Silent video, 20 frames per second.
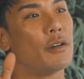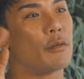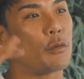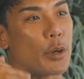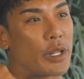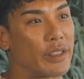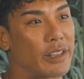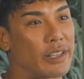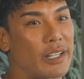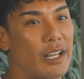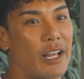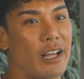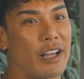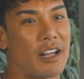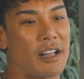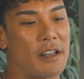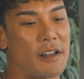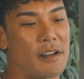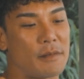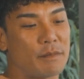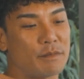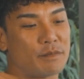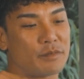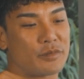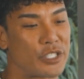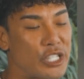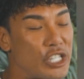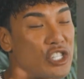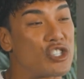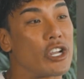with
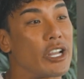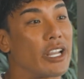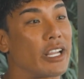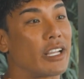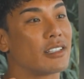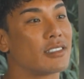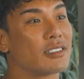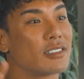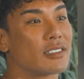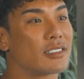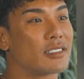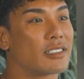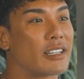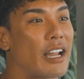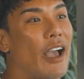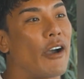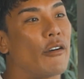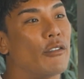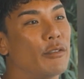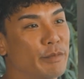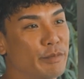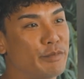DJing now.